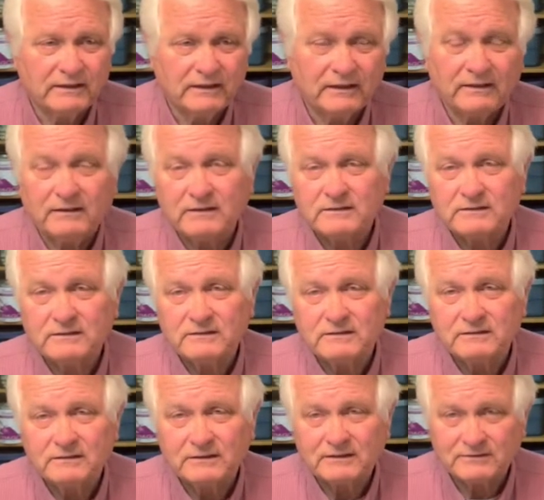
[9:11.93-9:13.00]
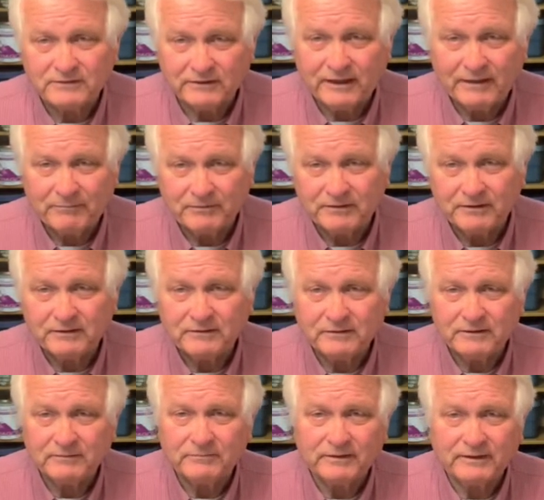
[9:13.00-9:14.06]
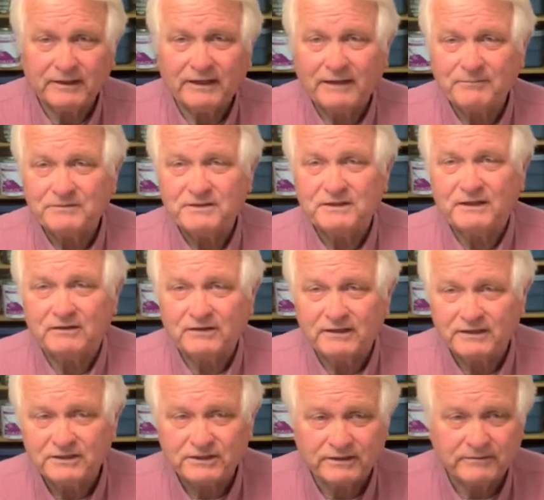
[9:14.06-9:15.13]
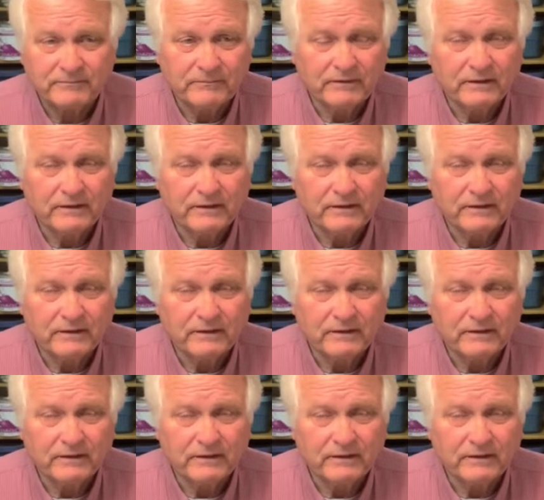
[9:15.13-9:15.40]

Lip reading: and this does not happen here, but that happens in our kitchen.